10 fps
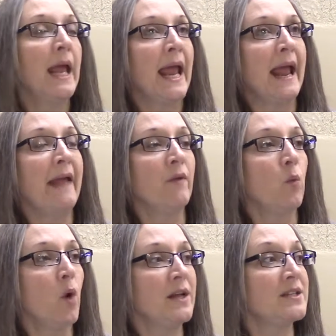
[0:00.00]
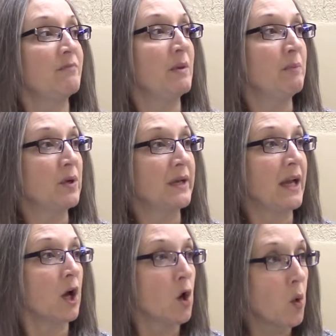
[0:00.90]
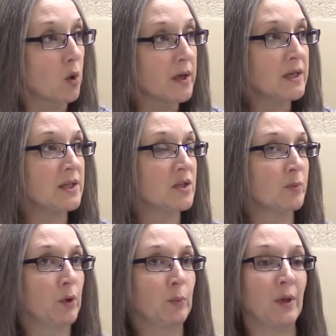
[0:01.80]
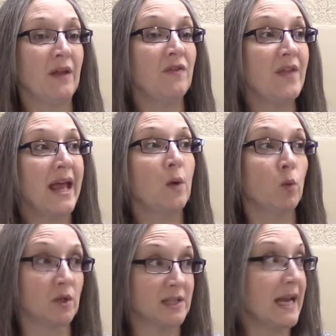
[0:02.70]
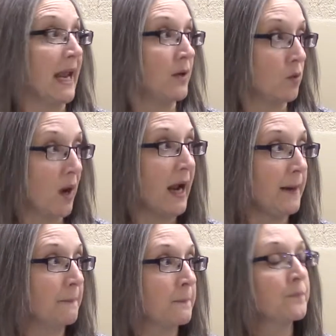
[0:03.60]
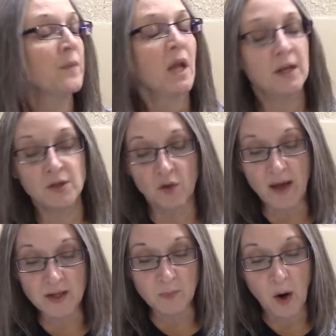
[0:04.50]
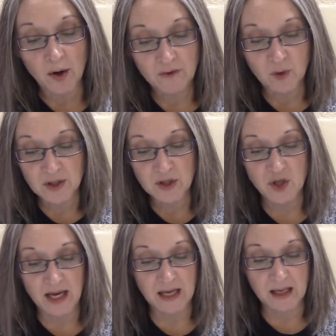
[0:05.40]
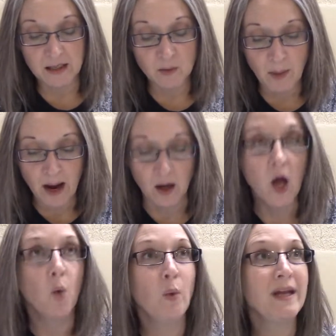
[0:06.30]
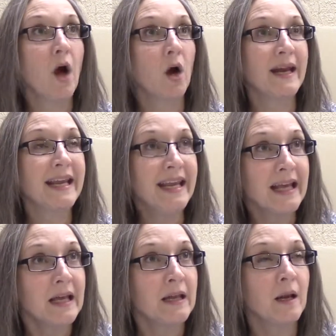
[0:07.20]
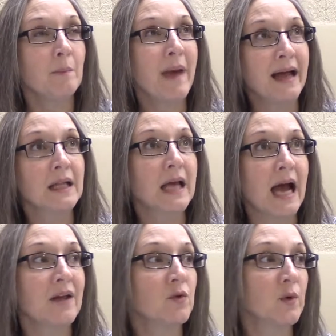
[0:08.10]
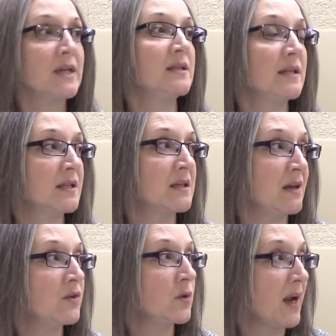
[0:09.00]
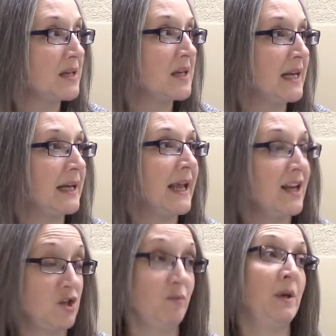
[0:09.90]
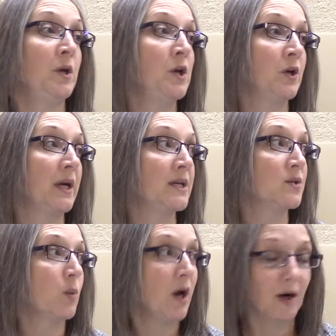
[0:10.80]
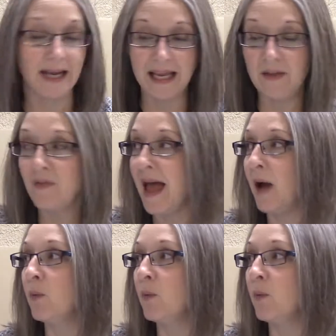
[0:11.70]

And the ones that have been building according to his blueprint, they will stand, right? And so that's part of what the shaking is about. We are in Malachi 3:16-18, in case you've been curious. We are in that.